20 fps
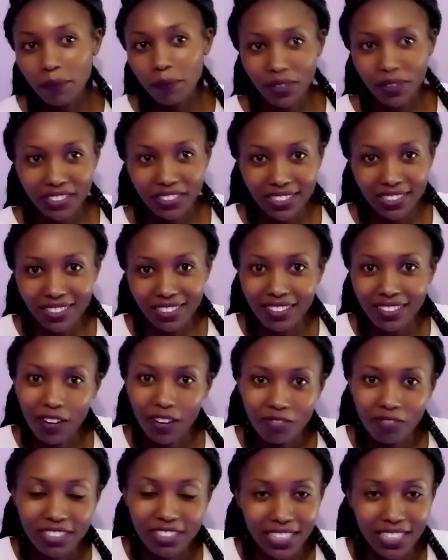procedure
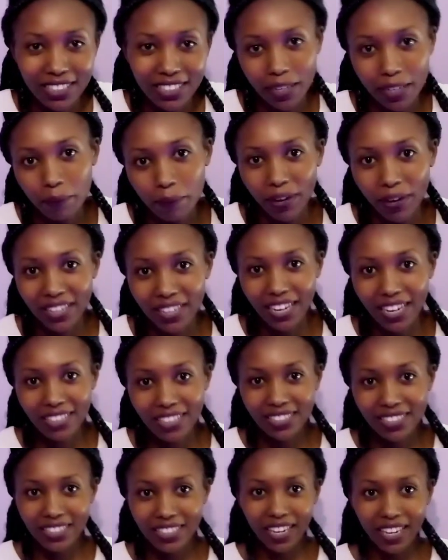of testing
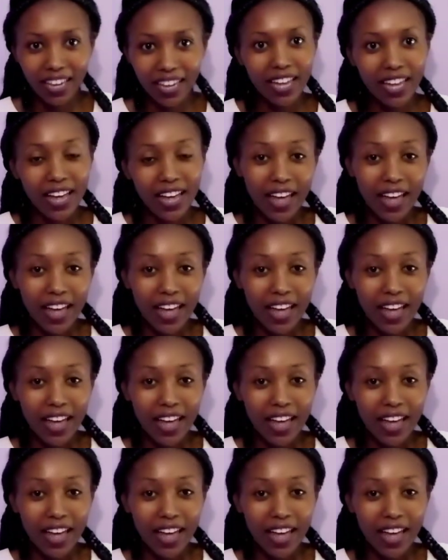pregnancy,